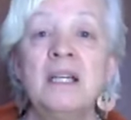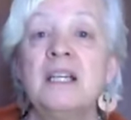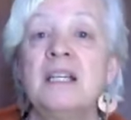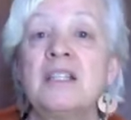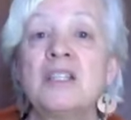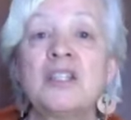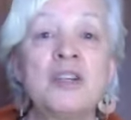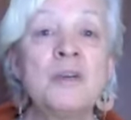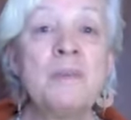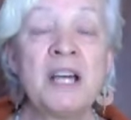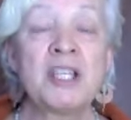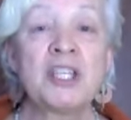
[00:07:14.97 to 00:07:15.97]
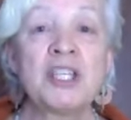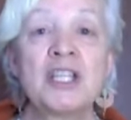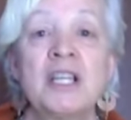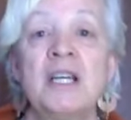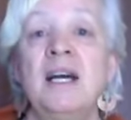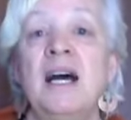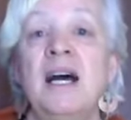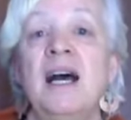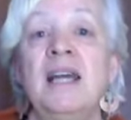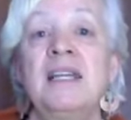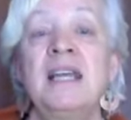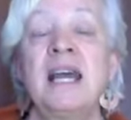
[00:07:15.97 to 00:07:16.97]
it's too much,
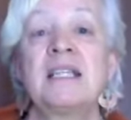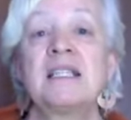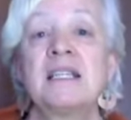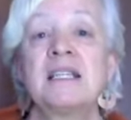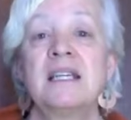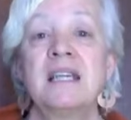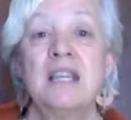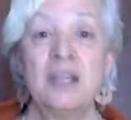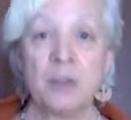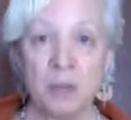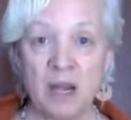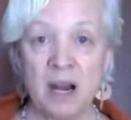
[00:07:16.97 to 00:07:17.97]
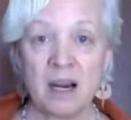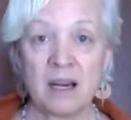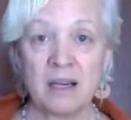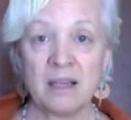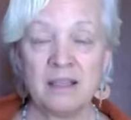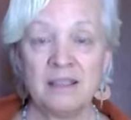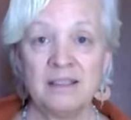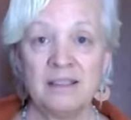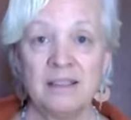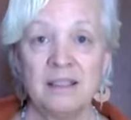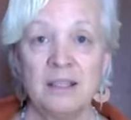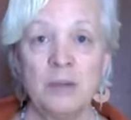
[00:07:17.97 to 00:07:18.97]
and yet here we are.
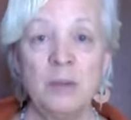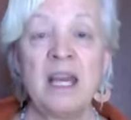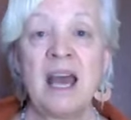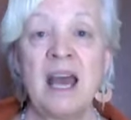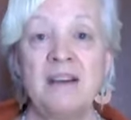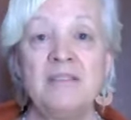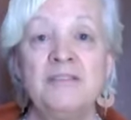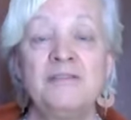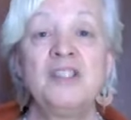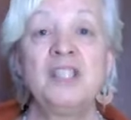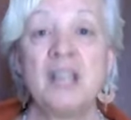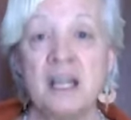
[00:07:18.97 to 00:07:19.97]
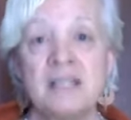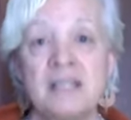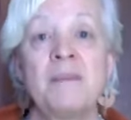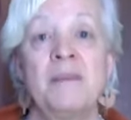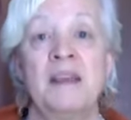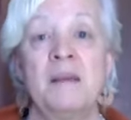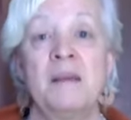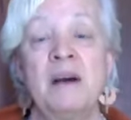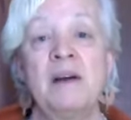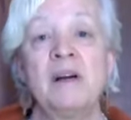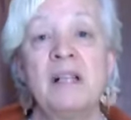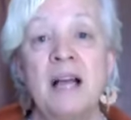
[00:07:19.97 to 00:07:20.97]
We have done something
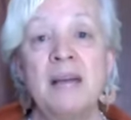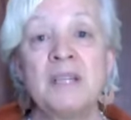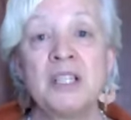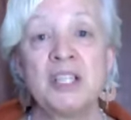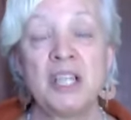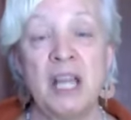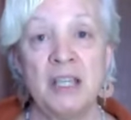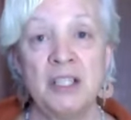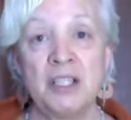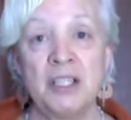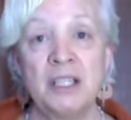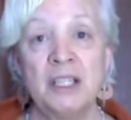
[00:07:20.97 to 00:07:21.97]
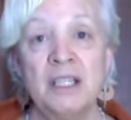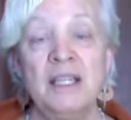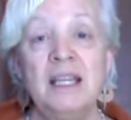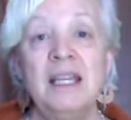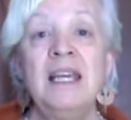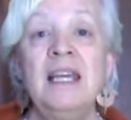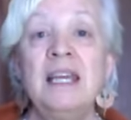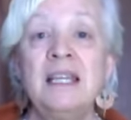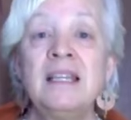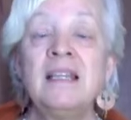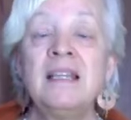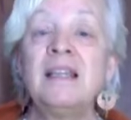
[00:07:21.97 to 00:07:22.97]
about climate change
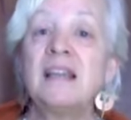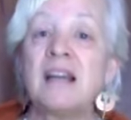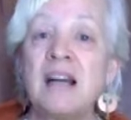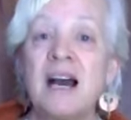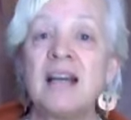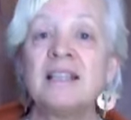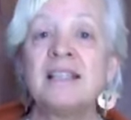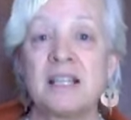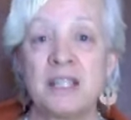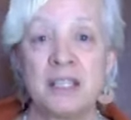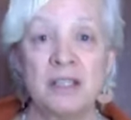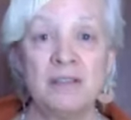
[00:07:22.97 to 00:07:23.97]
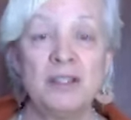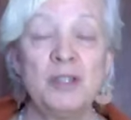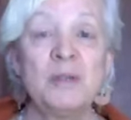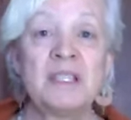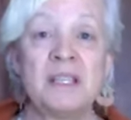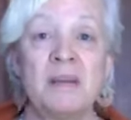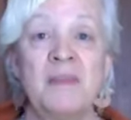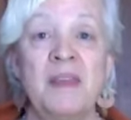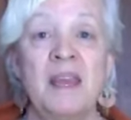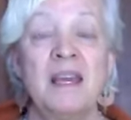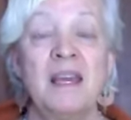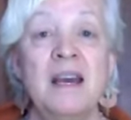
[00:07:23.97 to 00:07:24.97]
in the context of doing
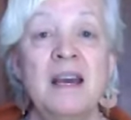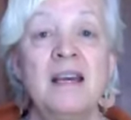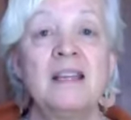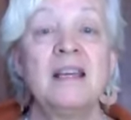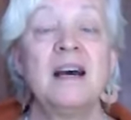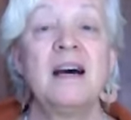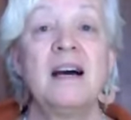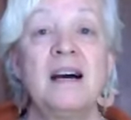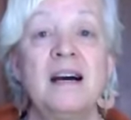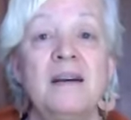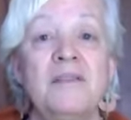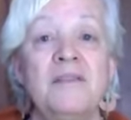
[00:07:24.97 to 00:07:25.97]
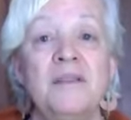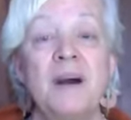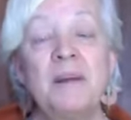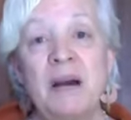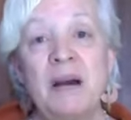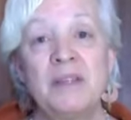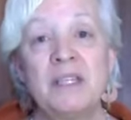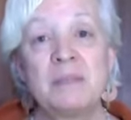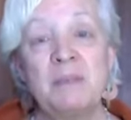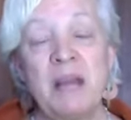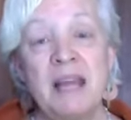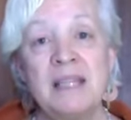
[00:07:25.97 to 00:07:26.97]
something of about this
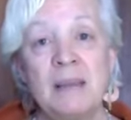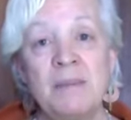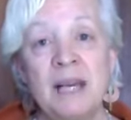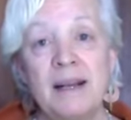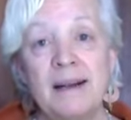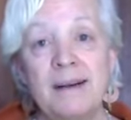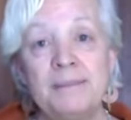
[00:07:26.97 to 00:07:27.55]
pandemic